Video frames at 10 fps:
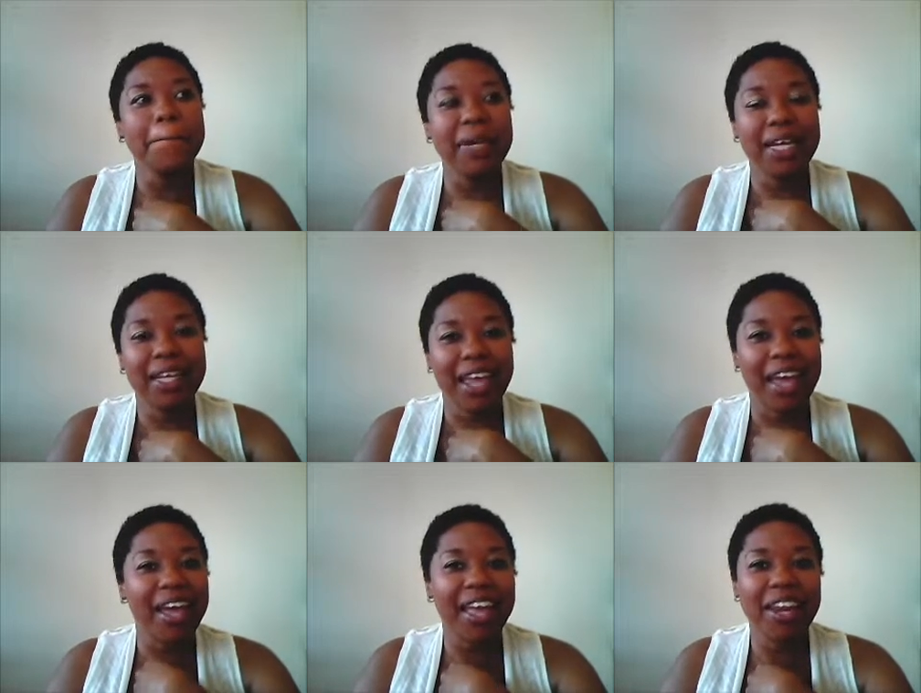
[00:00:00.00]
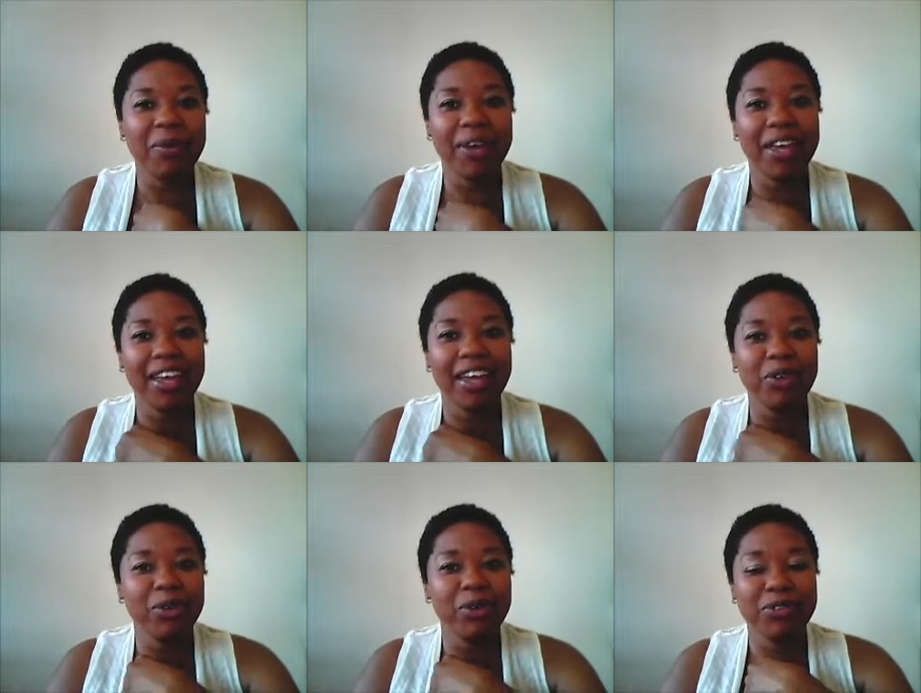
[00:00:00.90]
but yeah, anyway, I don't
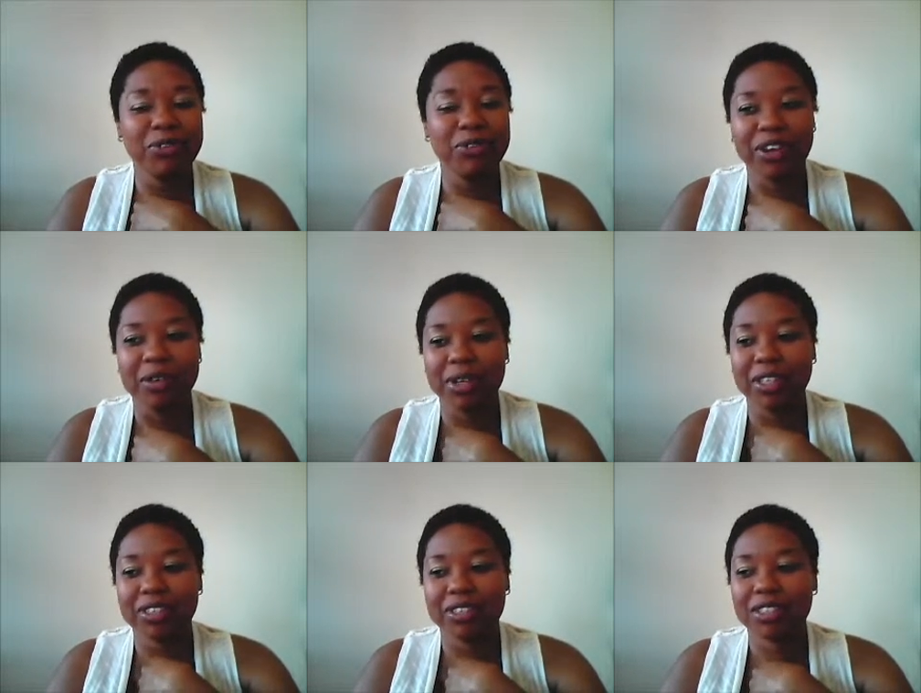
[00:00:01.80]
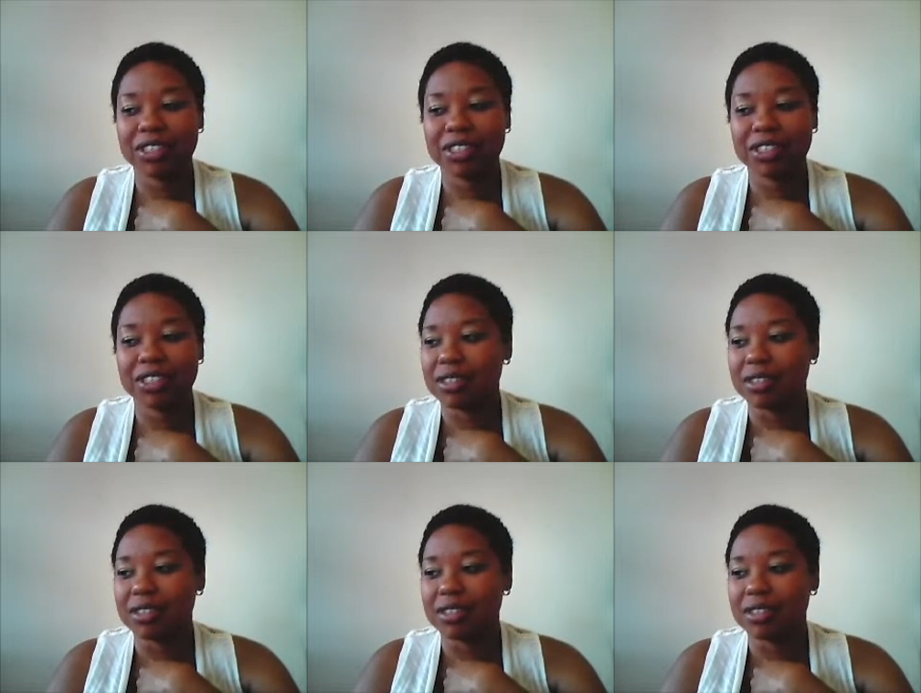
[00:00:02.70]
know if you heard her, but she was